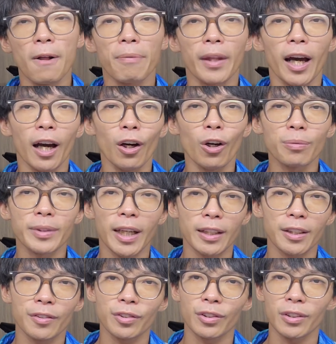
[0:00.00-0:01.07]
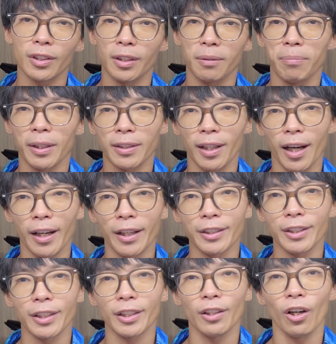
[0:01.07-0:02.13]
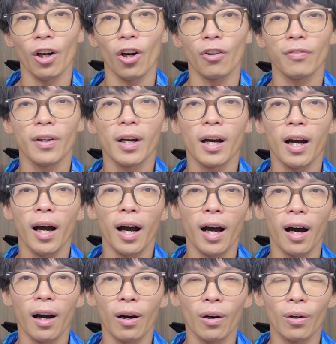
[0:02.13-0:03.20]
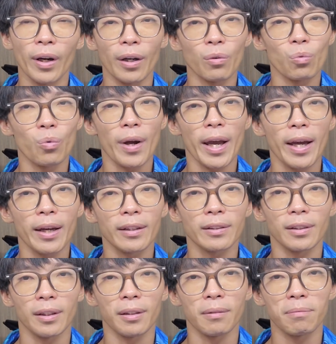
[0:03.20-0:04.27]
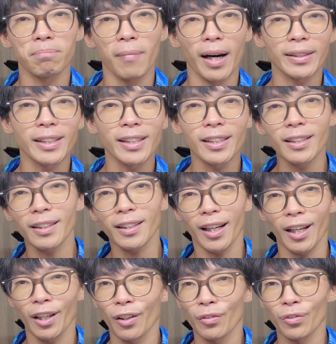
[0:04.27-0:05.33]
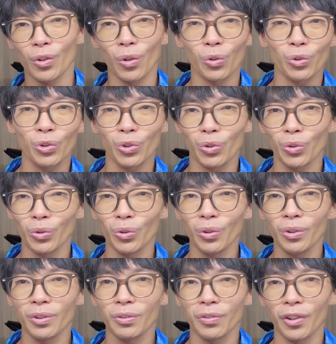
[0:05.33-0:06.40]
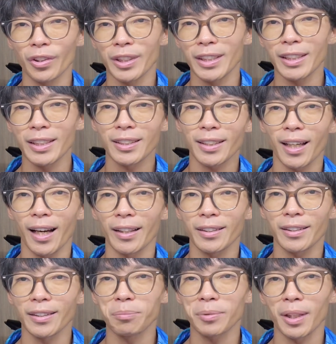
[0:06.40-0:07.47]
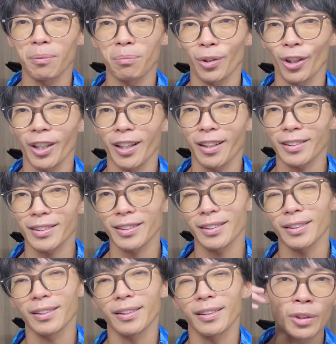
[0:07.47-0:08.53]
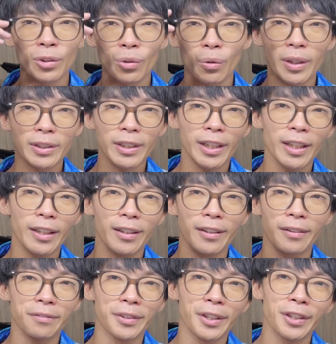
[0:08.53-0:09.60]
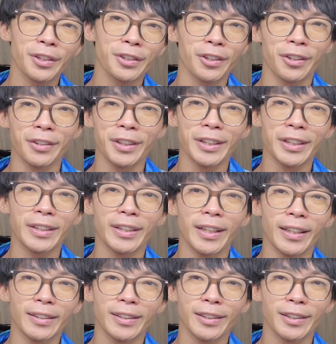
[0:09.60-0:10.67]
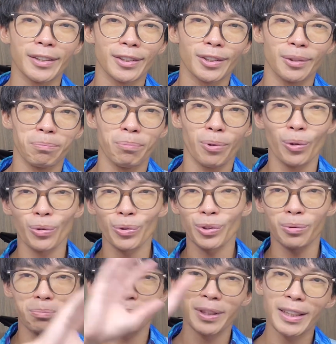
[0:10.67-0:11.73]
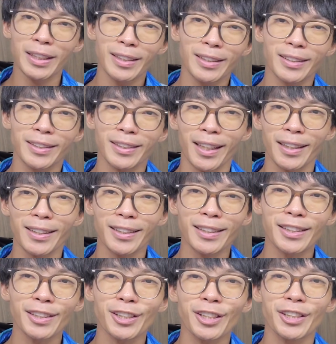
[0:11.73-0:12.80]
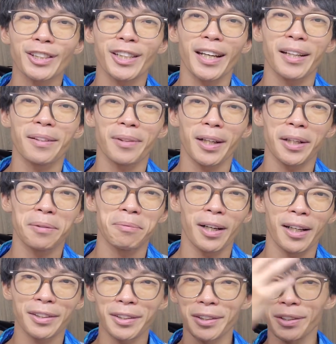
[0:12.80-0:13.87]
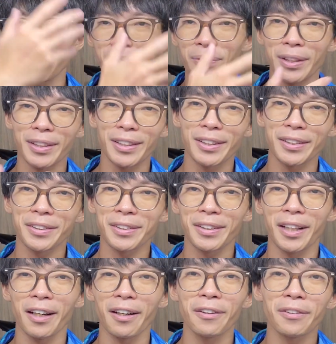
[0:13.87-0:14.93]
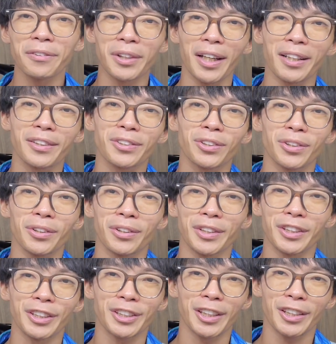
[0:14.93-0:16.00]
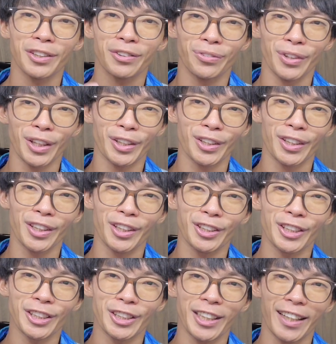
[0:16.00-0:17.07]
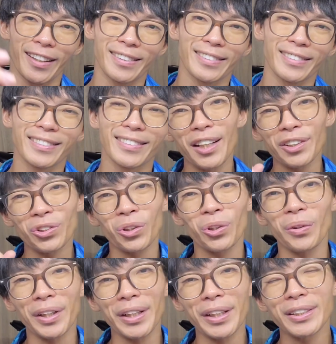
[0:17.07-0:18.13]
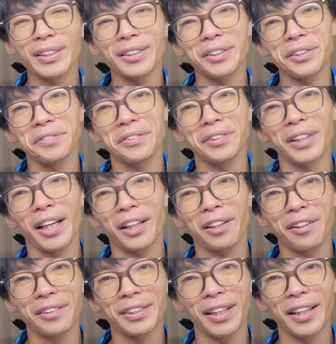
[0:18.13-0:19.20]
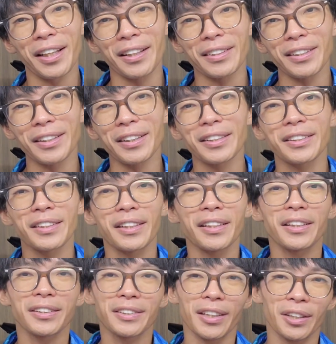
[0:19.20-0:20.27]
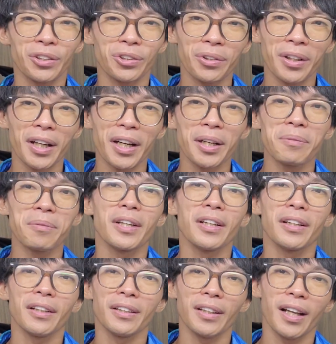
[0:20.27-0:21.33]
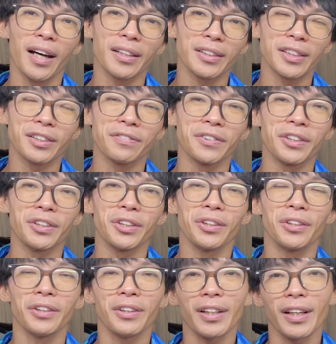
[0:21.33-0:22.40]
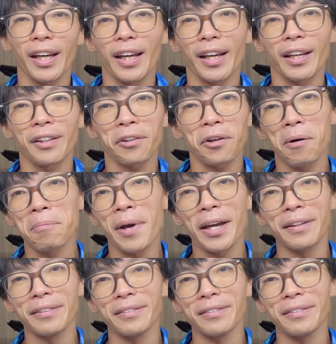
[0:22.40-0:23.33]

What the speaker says: I hope that gives you a better idea of how and where the money kind of goes to for these items and products. So once again, I'm very sorry that this is supposed to be cycling chit chat, but I'm under the weather now, and so it's just regular chit chat. As always, if you like content like this, subscribe, like this video, and comment.